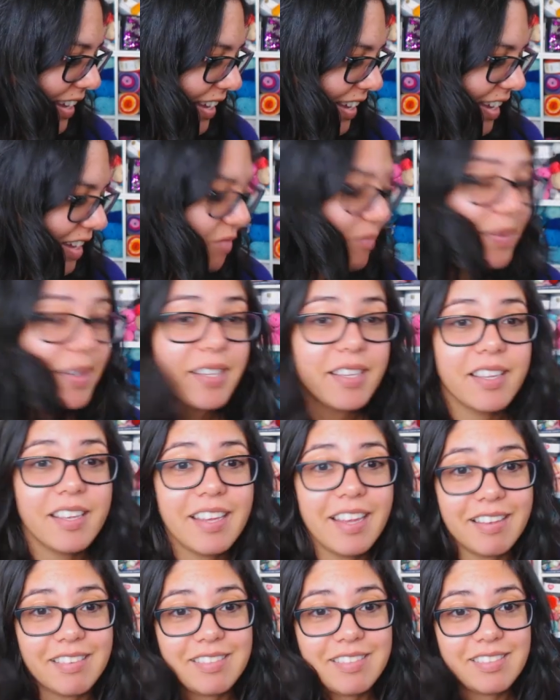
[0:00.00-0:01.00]
But
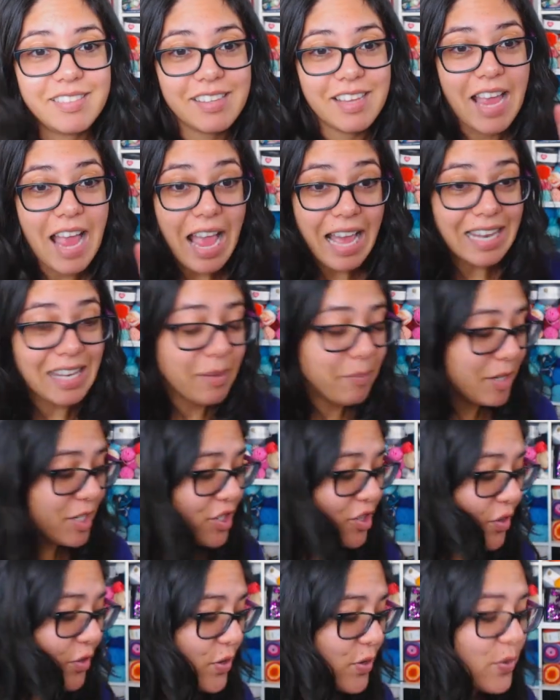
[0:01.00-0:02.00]
yes, let me
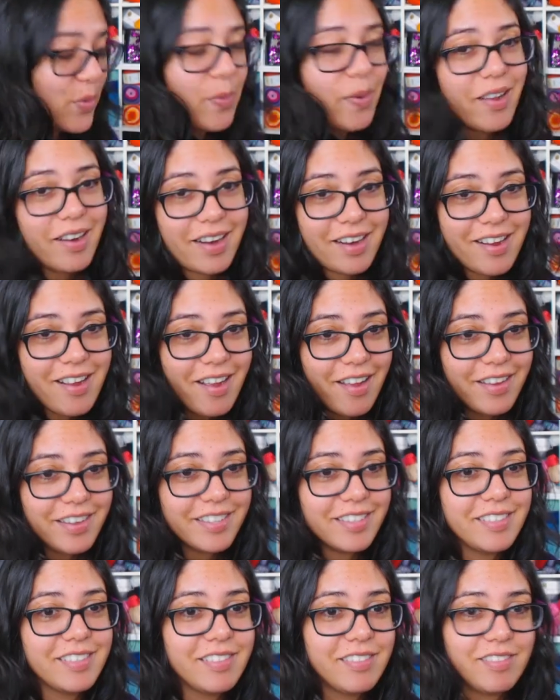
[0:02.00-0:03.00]
show you what I got.
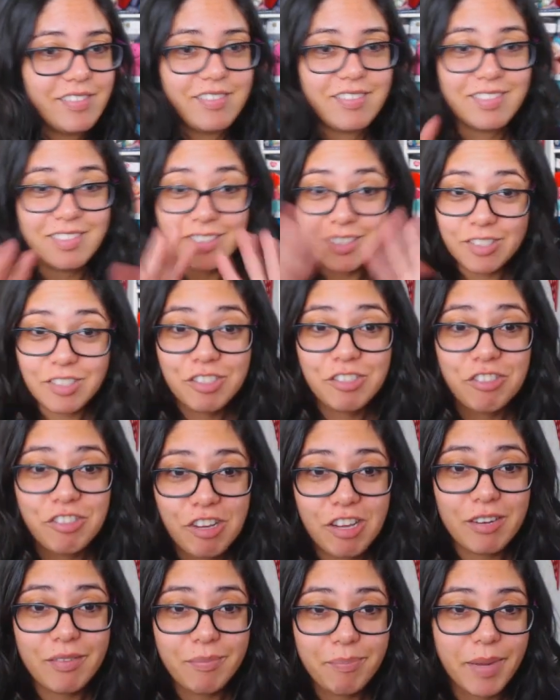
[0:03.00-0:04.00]
So I just
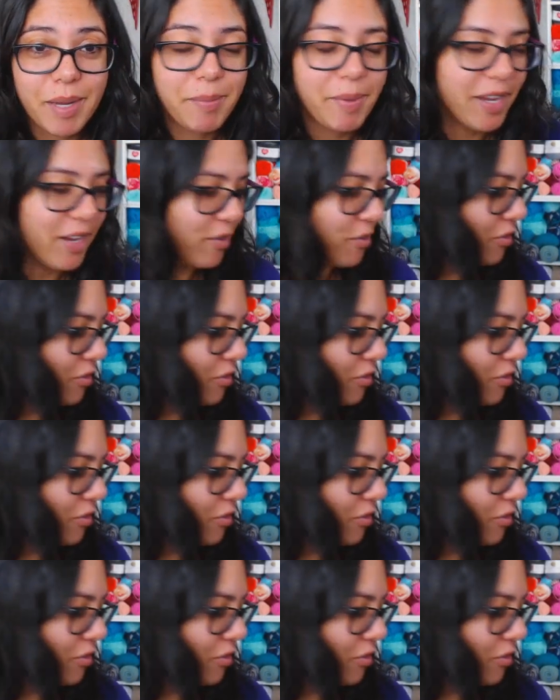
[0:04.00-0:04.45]
shut my mouth